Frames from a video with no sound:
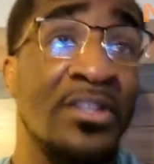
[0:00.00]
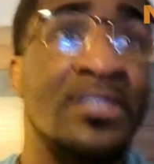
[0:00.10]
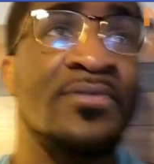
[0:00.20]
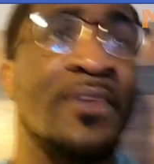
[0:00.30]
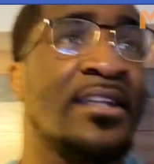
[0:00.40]

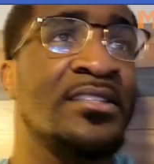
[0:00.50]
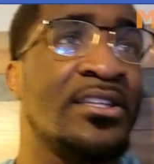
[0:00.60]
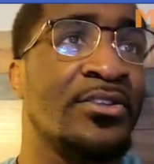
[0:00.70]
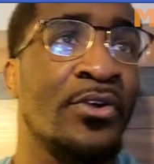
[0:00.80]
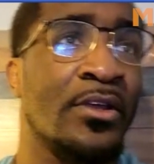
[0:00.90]
this fight, it's
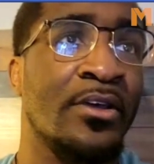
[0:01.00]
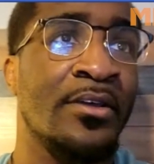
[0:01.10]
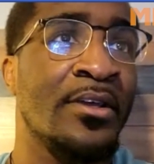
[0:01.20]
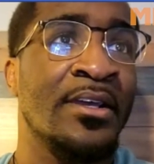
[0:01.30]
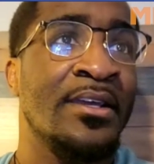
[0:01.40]
either gonna
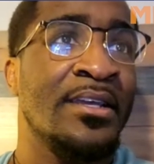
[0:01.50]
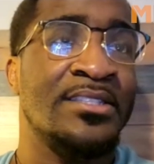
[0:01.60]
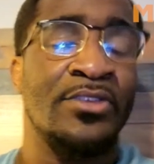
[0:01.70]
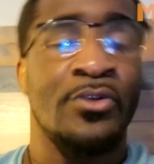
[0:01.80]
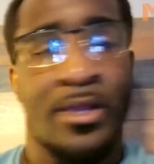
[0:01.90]

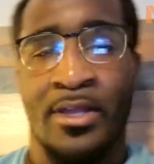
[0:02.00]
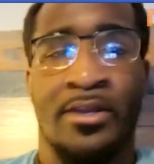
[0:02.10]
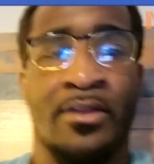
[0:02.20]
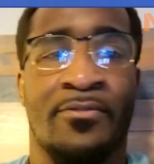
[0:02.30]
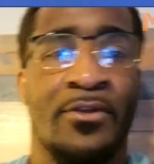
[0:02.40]
end
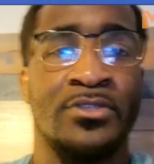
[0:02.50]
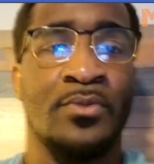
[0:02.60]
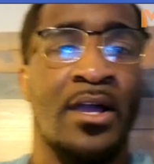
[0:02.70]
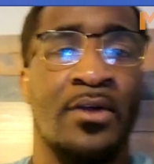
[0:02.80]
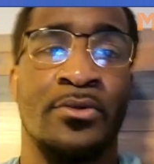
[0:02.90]
in the first
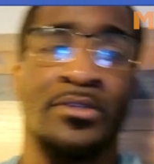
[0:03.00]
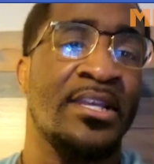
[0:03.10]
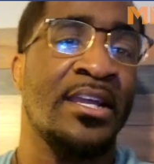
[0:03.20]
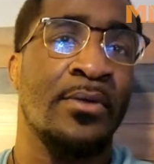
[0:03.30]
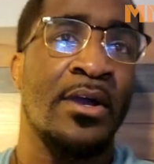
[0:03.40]
round or the
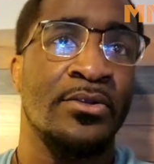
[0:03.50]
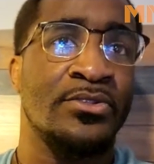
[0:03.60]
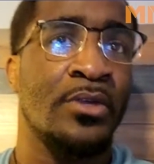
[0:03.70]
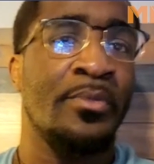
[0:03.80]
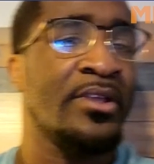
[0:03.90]
second round, or it's
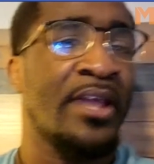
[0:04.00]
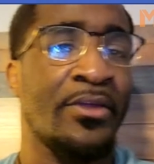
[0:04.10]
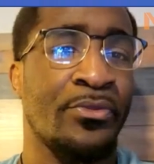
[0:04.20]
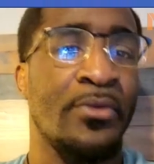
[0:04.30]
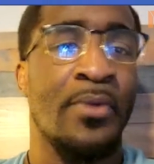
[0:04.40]
gonna be like a
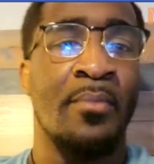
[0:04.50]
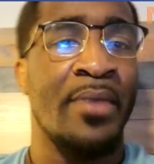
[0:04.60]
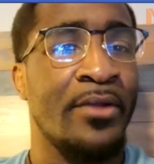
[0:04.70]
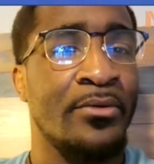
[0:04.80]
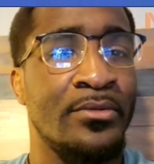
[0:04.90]
3-round
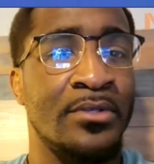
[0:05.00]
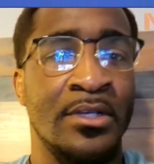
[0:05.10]
battle.